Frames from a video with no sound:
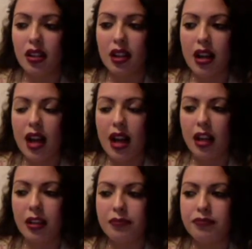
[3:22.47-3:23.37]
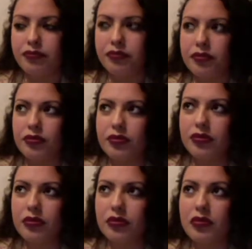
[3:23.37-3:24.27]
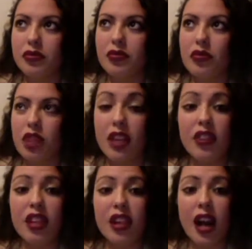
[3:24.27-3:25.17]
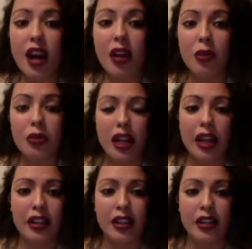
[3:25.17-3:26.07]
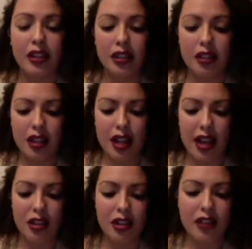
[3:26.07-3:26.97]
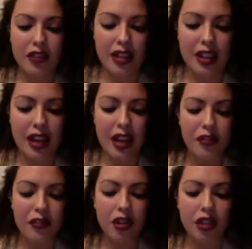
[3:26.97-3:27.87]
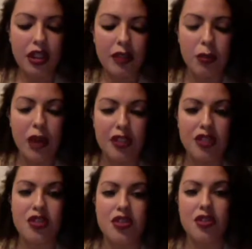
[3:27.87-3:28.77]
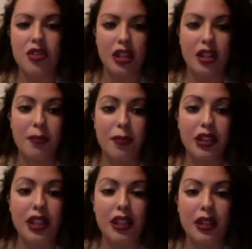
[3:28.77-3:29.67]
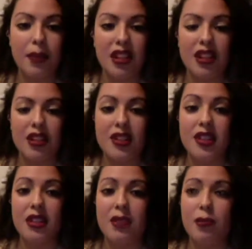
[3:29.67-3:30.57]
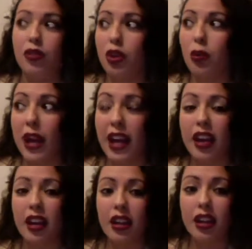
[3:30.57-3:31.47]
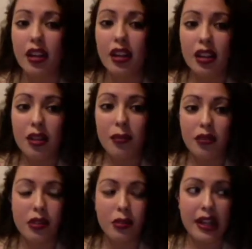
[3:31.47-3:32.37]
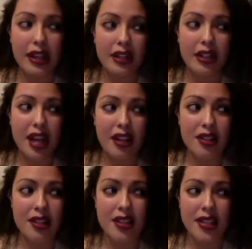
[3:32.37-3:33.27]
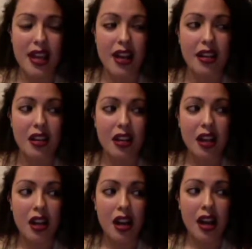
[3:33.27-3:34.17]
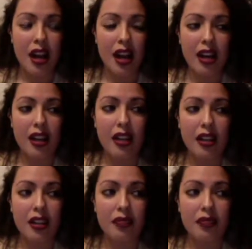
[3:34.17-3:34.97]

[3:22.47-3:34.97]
And even now, like, I don't even think I fully registered it completely because he moved away. He moved away to Texas, and I